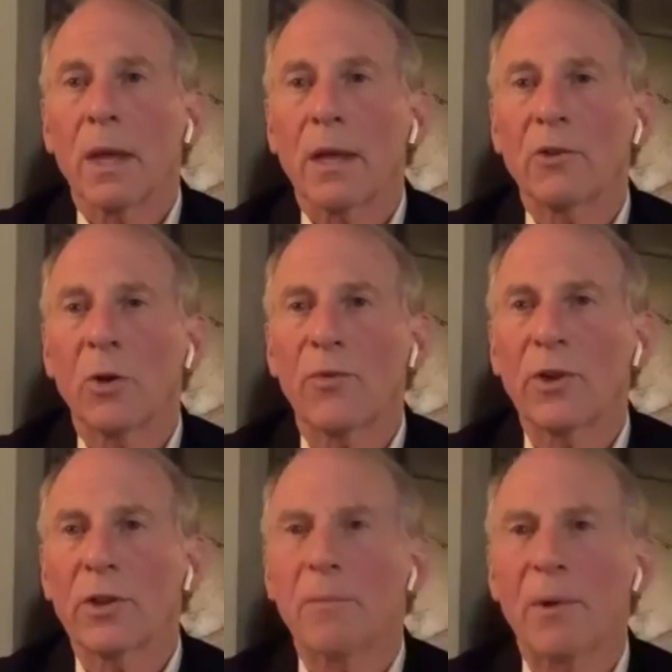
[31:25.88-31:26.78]
And don't
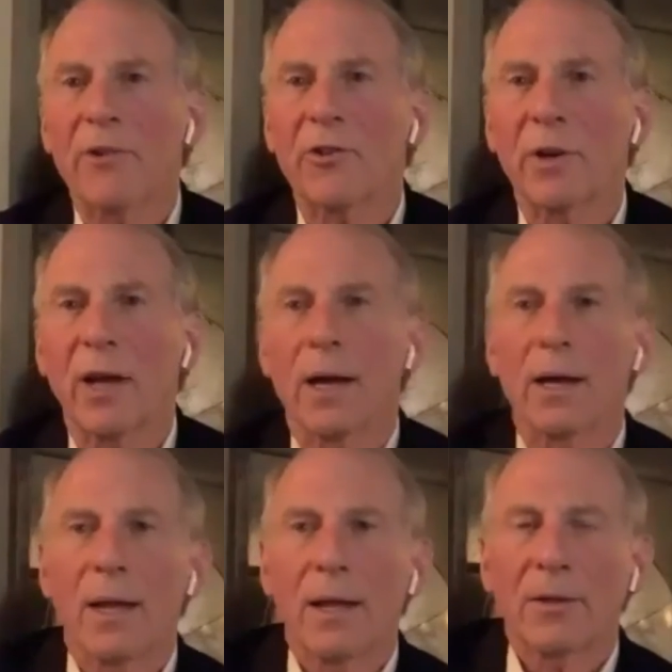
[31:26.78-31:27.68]
feel the pressure
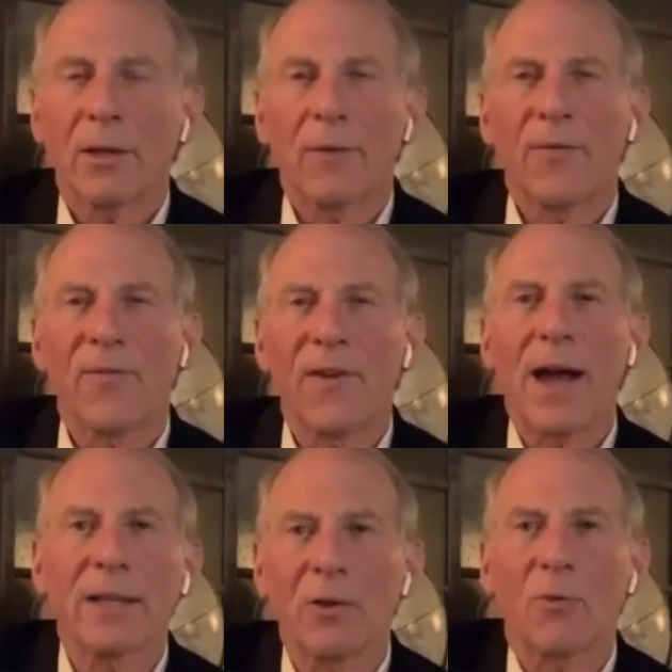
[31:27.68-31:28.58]
to
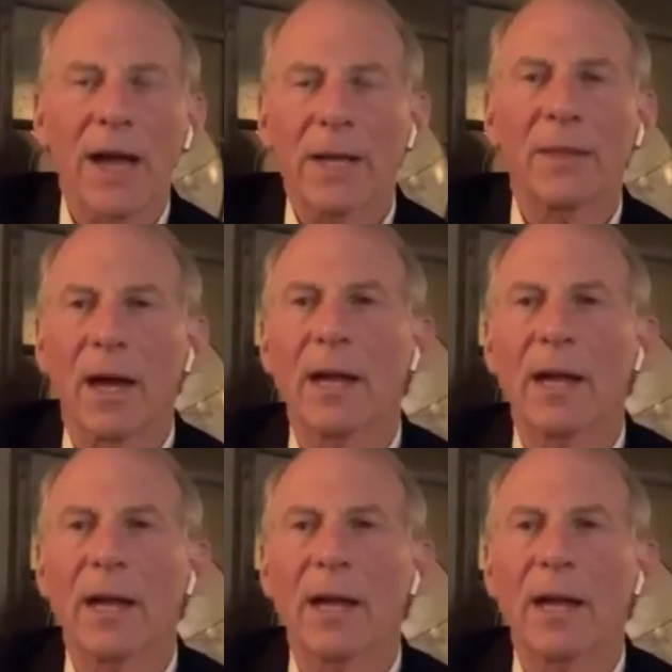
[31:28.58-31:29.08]
find the right thing.